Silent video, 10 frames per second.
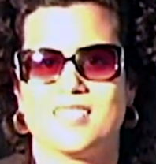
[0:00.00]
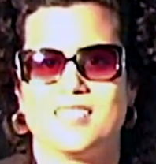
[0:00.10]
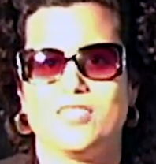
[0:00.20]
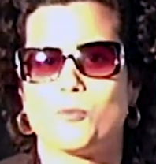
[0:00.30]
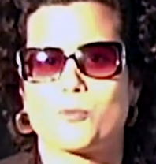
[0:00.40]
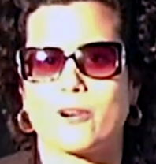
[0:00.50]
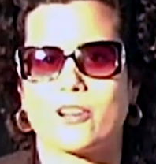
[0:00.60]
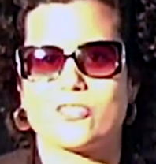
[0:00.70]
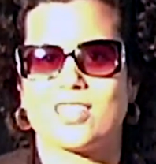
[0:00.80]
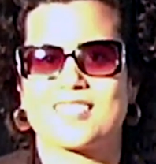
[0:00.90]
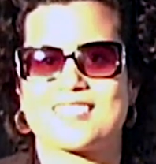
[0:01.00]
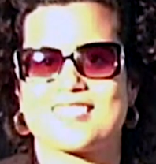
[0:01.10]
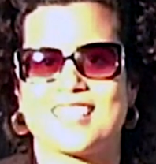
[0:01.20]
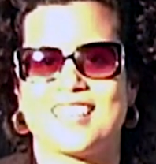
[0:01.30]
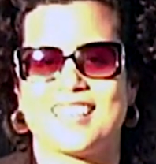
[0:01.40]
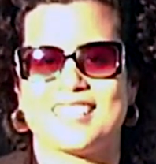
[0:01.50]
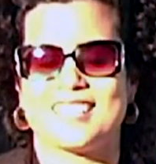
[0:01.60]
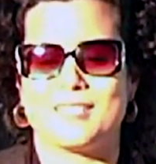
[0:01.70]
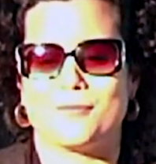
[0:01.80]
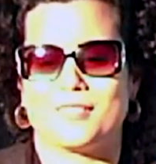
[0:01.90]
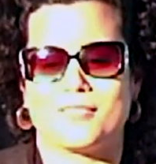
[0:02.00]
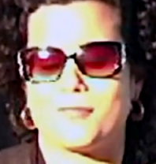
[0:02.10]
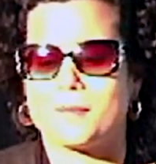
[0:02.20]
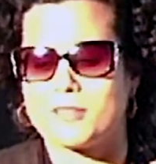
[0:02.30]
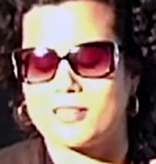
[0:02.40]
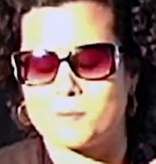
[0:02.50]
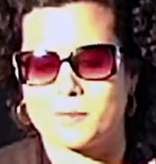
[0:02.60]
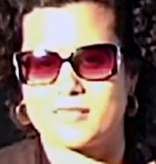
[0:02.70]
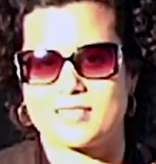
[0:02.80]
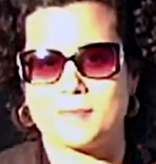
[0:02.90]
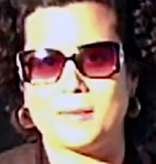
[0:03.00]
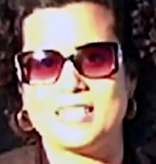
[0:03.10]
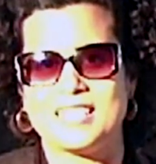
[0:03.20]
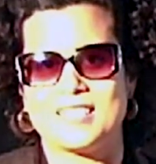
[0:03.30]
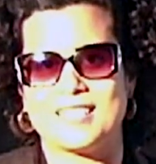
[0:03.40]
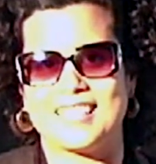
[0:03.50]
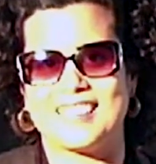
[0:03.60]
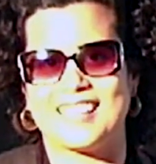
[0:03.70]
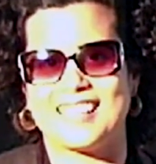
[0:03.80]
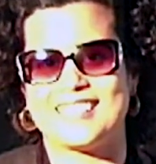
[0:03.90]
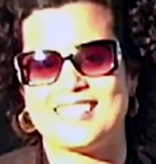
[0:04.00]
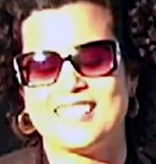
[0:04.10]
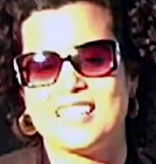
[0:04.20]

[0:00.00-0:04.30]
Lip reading: new projects, that even if I'm not participating, and that